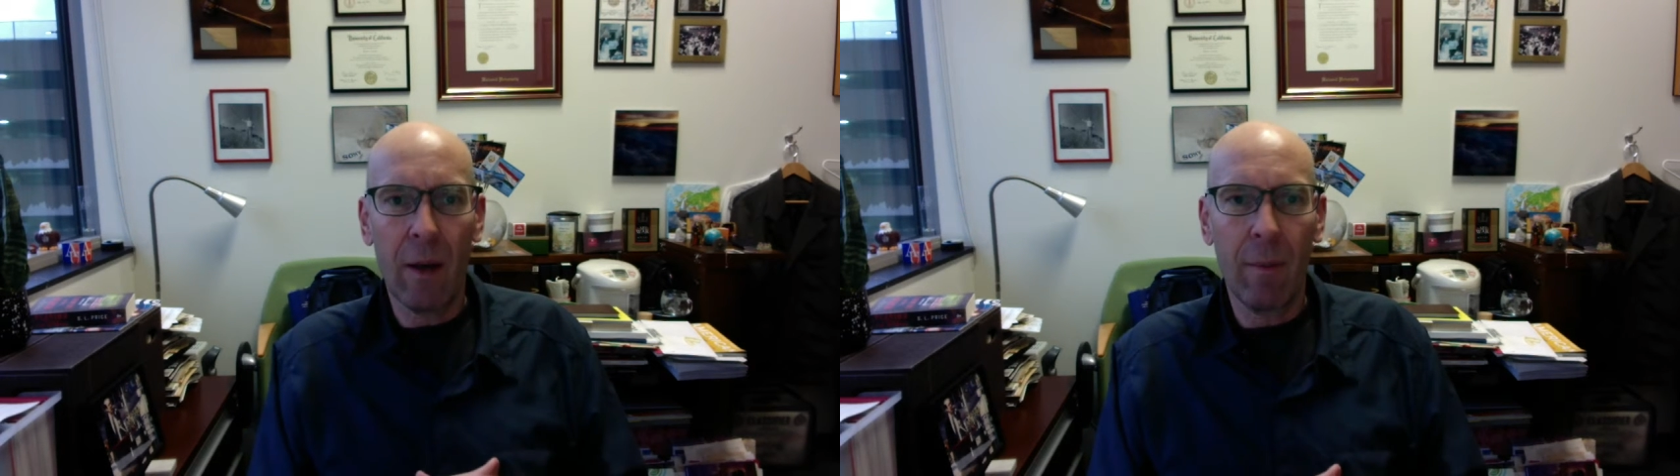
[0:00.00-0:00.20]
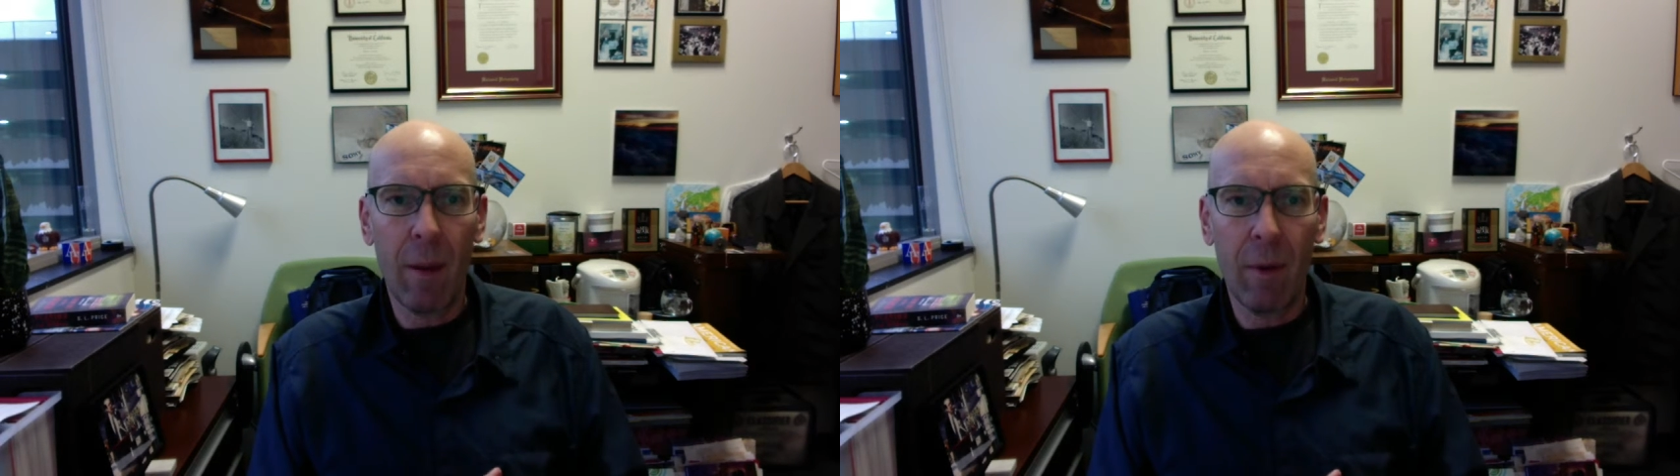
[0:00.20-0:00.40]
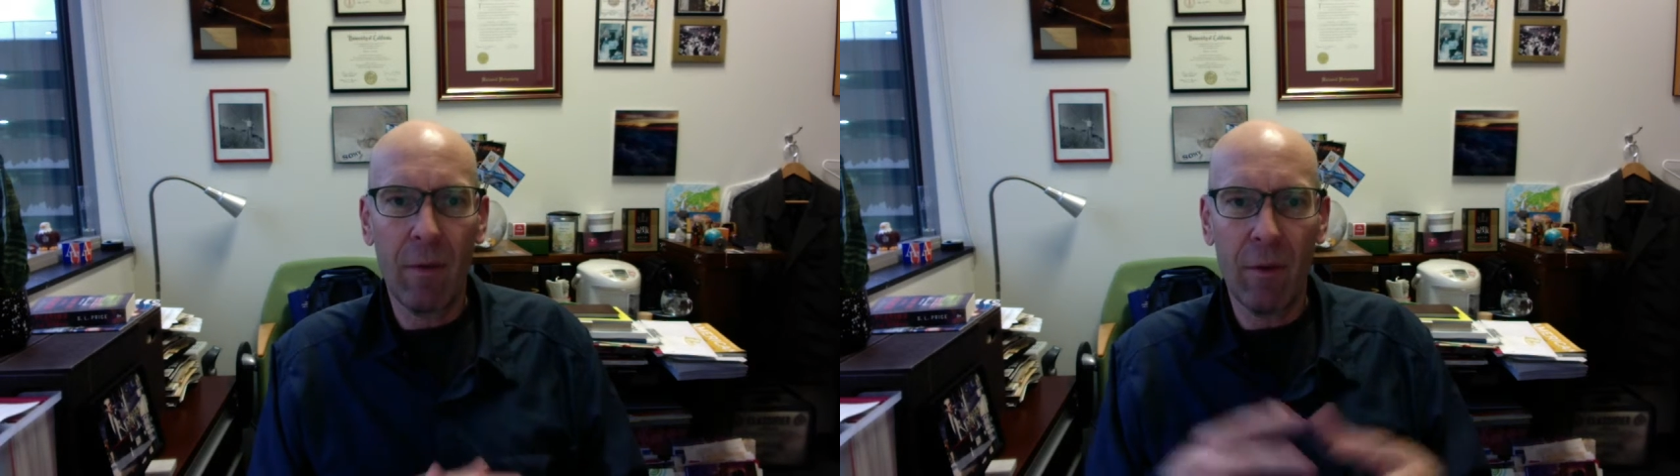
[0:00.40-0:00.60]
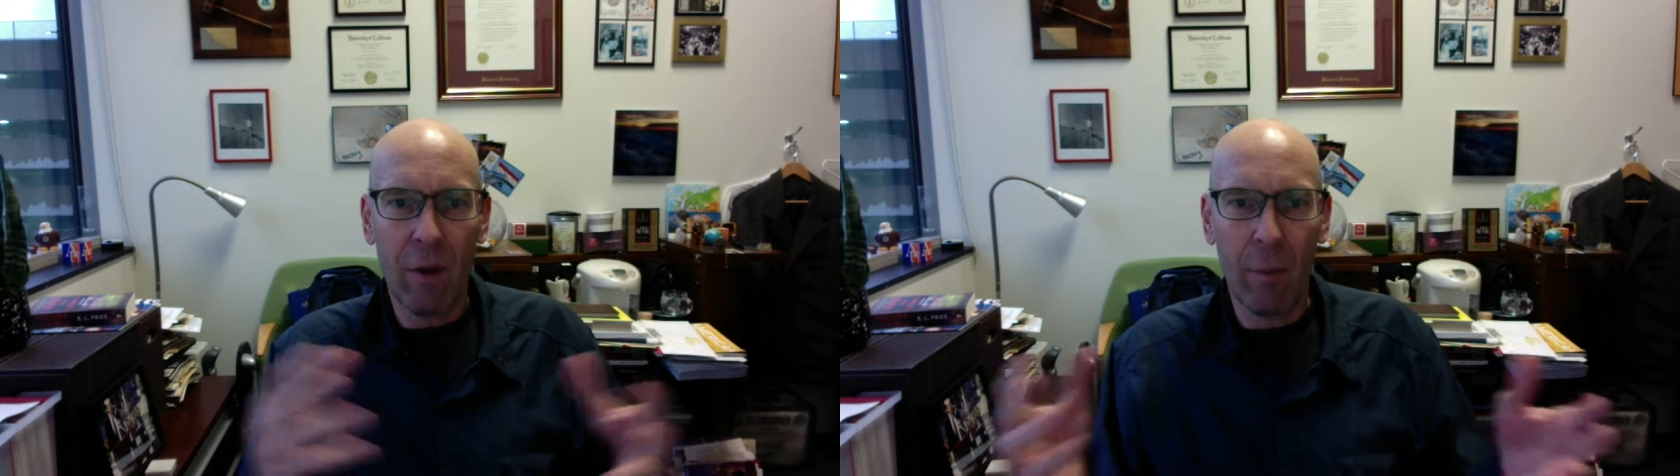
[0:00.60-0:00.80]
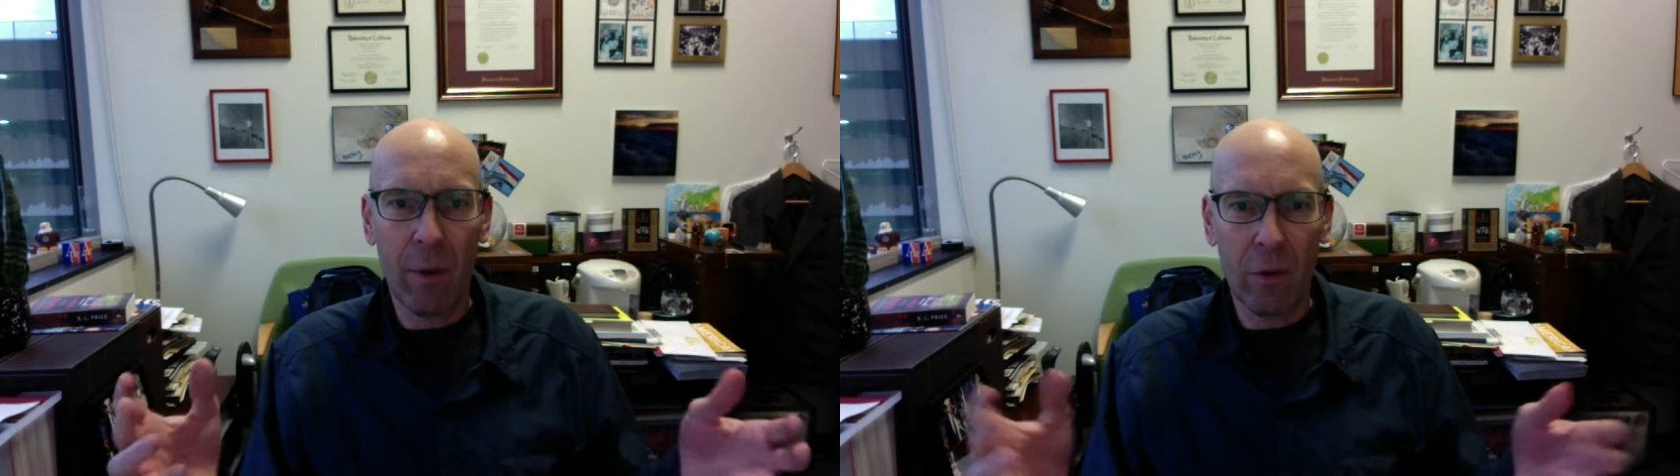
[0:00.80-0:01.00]
and maybe even
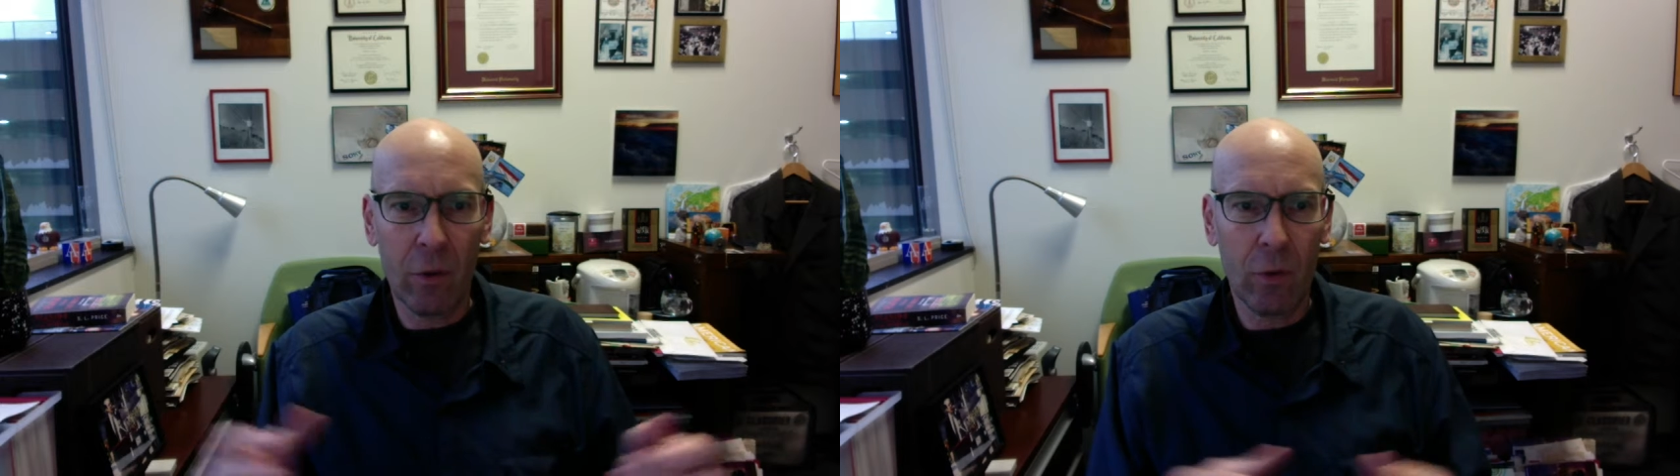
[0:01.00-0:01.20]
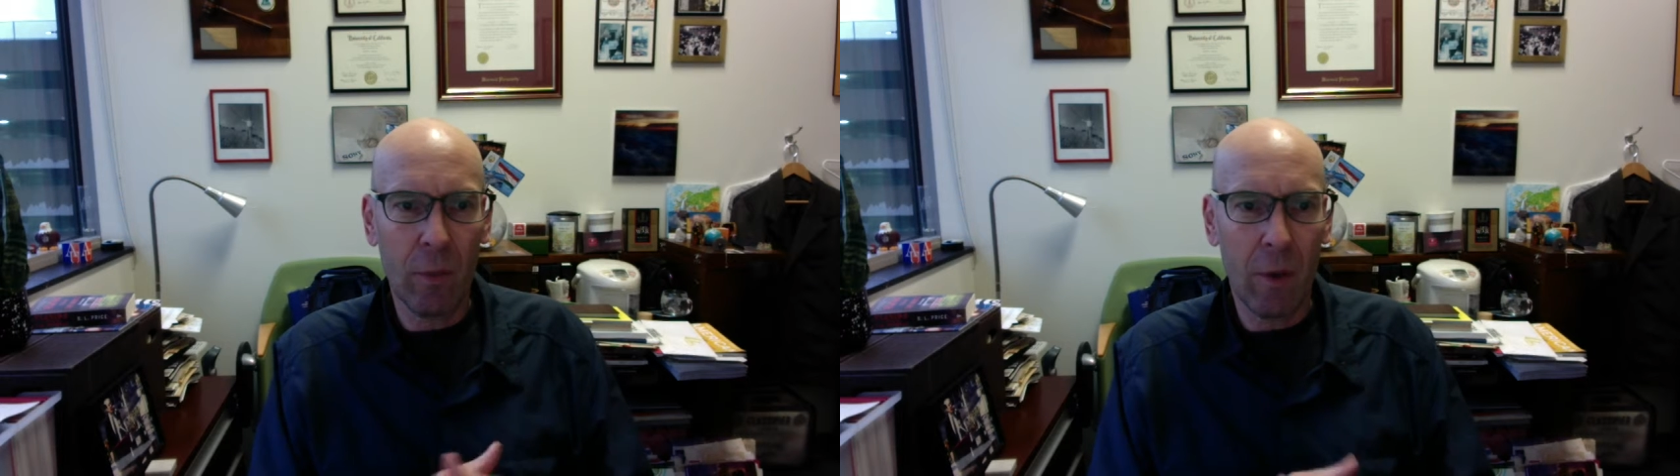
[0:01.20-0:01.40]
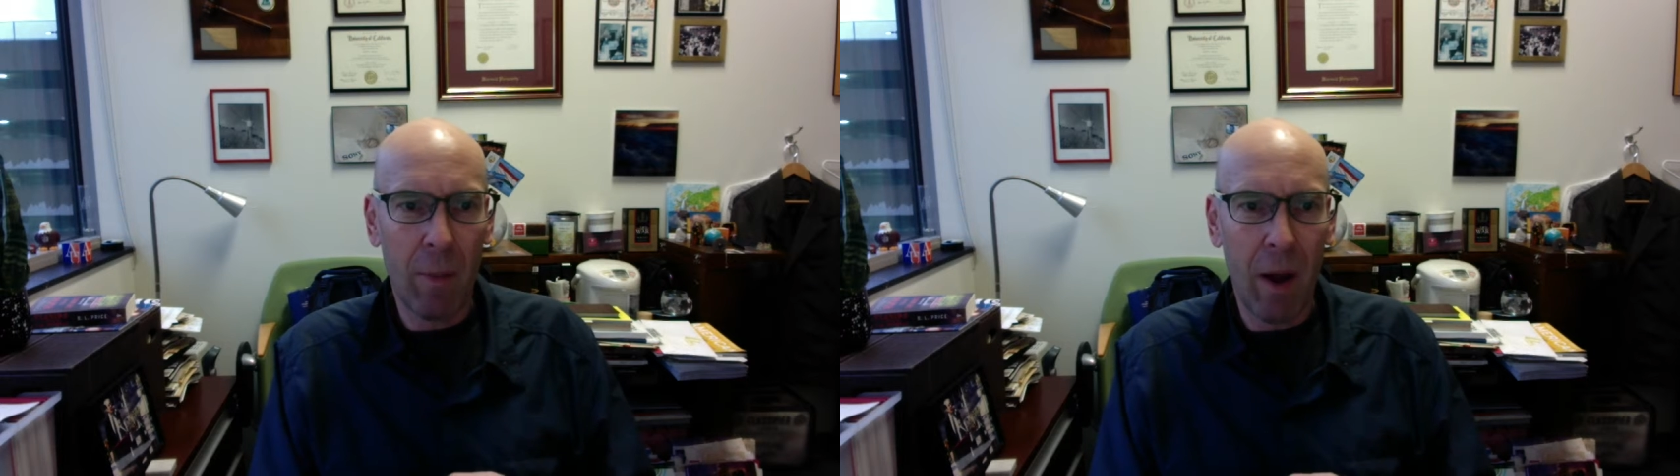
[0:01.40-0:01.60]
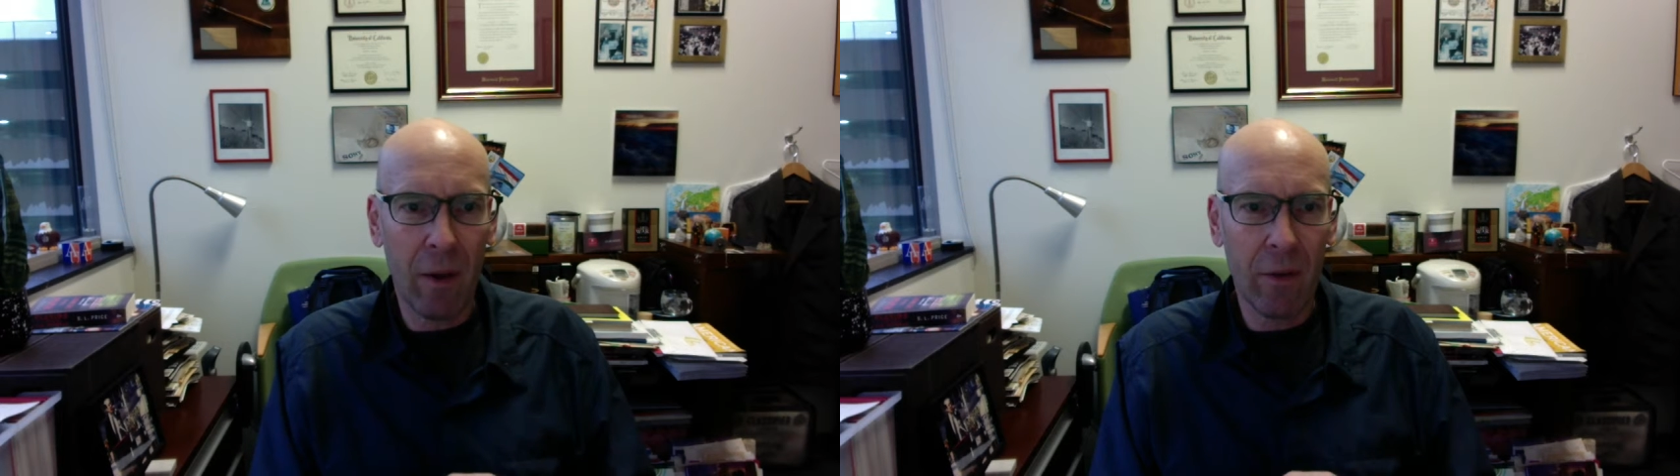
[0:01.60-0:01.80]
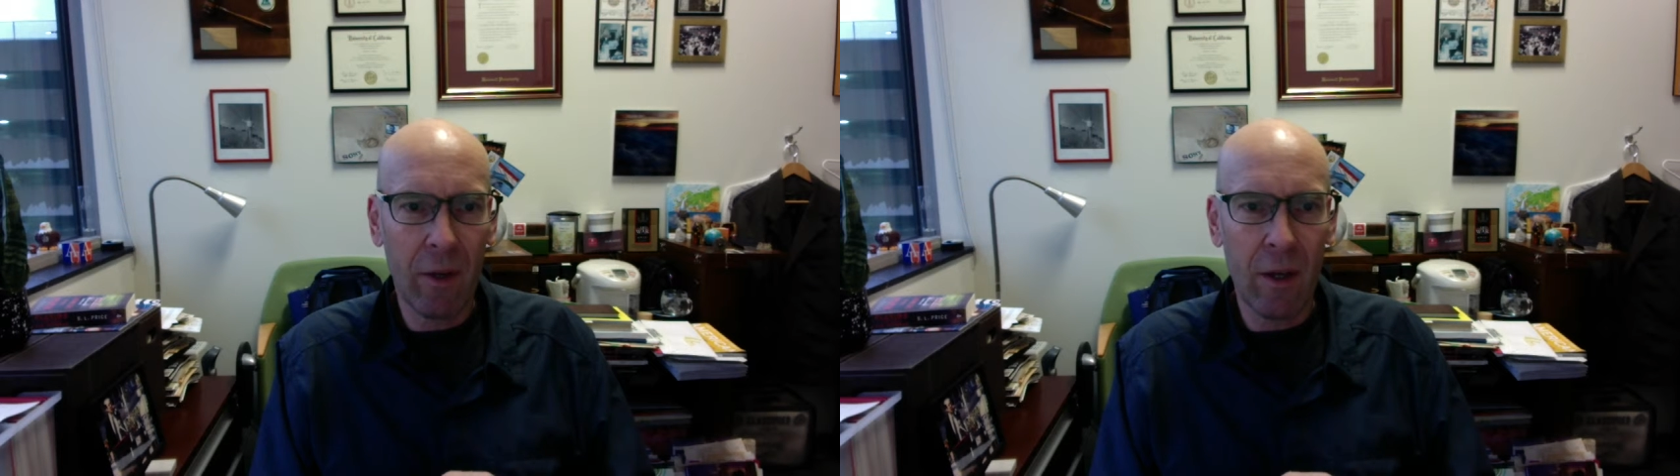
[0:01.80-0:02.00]
developing a social media
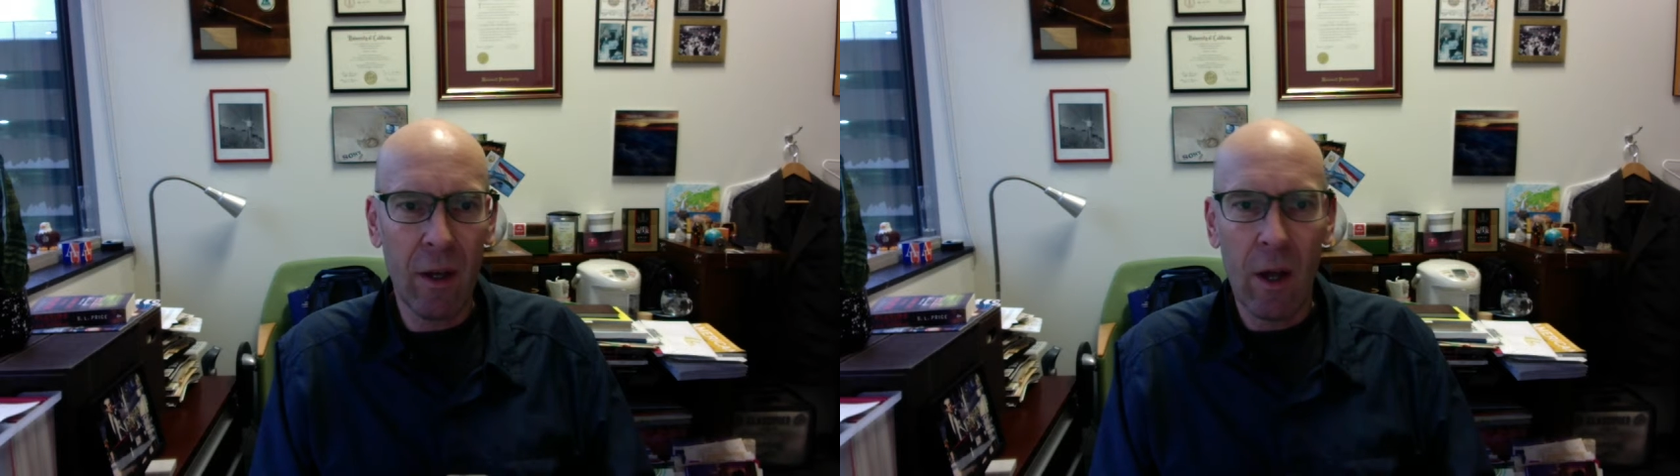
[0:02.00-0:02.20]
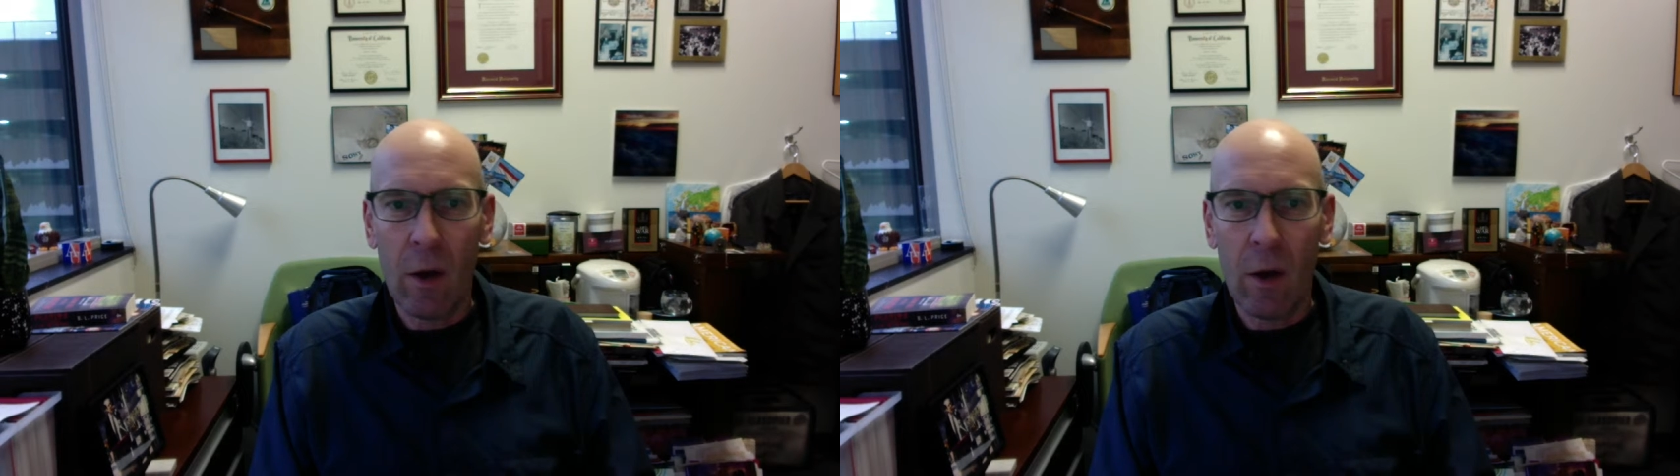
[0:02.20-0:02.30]
policy.